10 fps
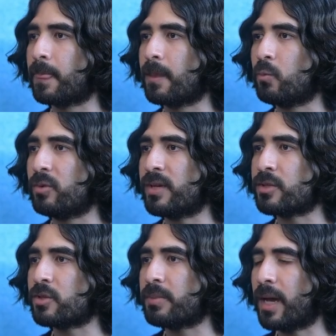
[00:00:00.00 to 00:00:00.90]
We've
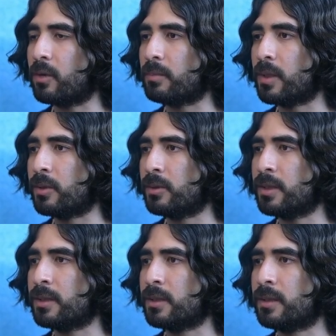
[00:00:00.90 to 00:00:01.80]
entered battle mode.
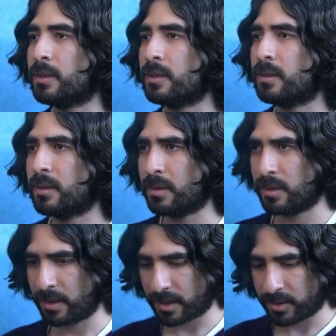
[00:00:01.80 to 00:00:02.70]

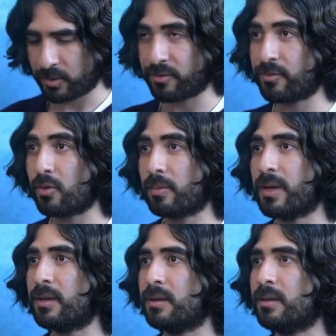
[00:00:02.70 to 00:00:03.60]
Can I do a
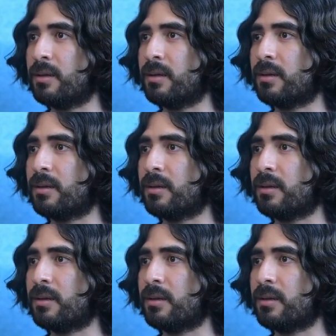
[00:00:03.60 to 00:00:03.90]
format here?